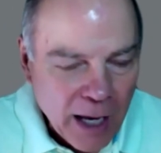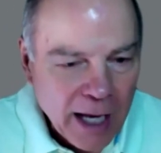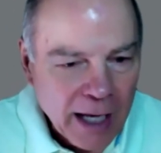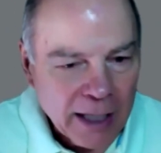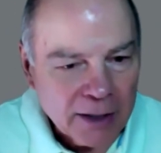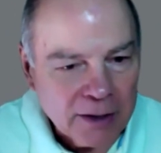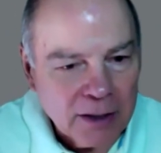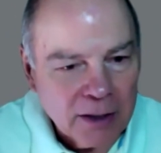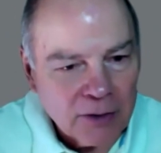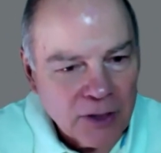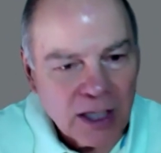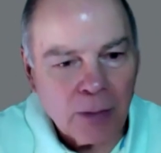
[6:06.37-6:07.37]
And
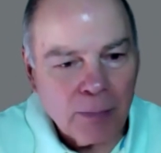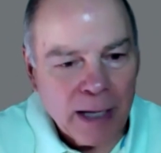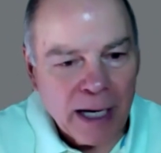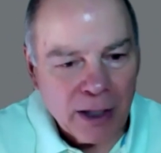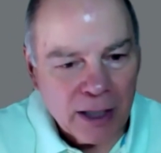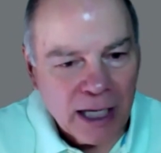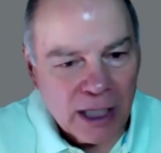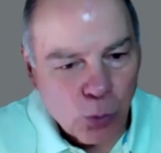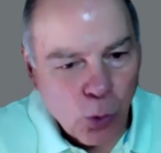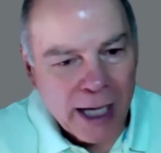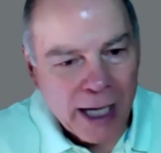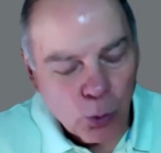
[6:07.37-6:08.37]
think about a
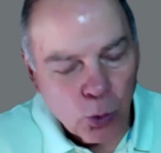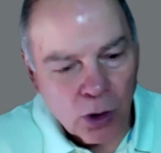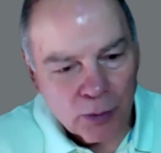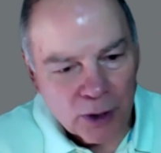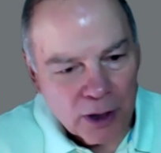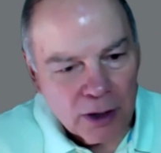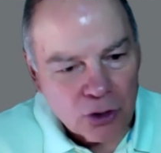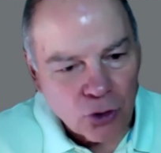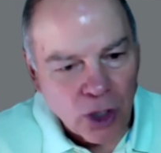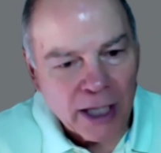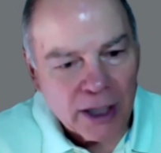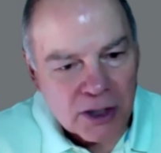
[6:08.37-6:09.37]
white woman
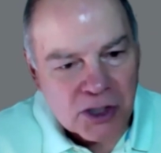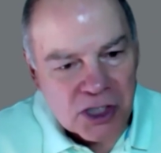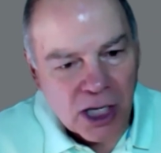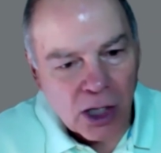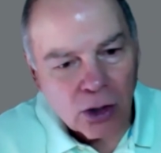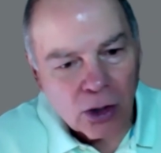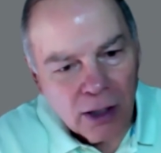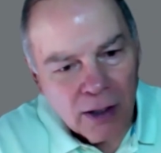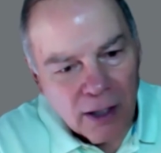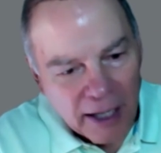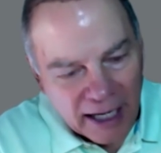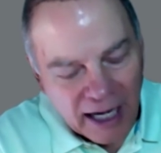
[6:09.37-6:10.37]
trying to sell
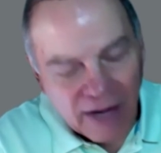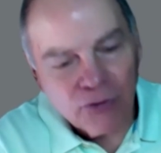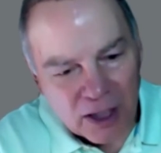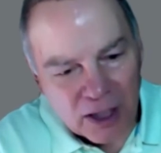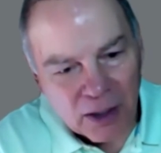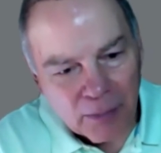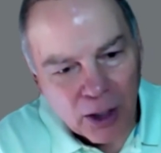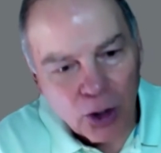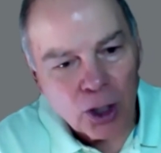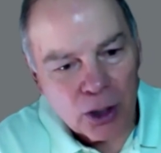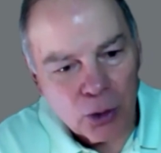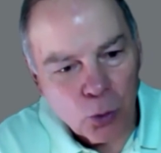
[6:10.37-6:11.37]
an
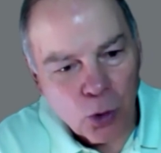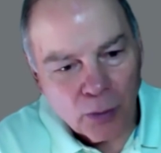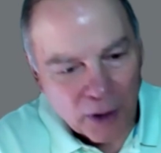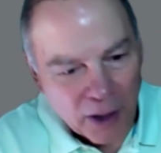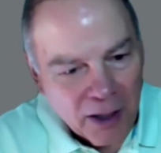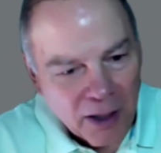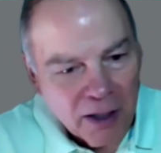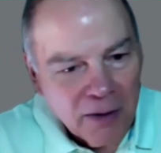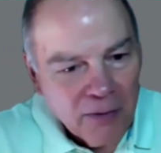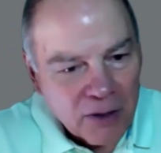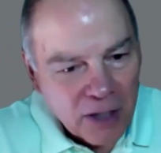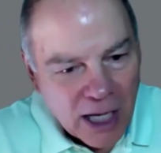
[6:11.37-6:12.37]
African-American woman
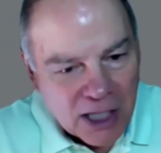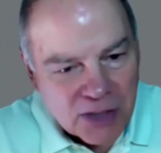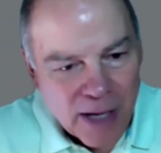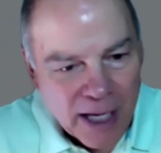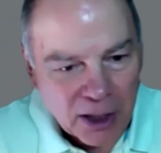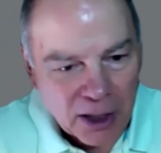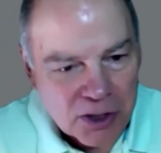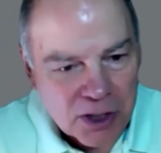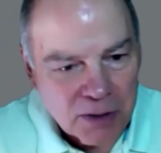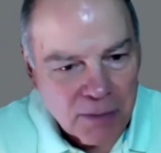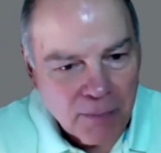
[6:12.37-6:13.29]
cosmetics.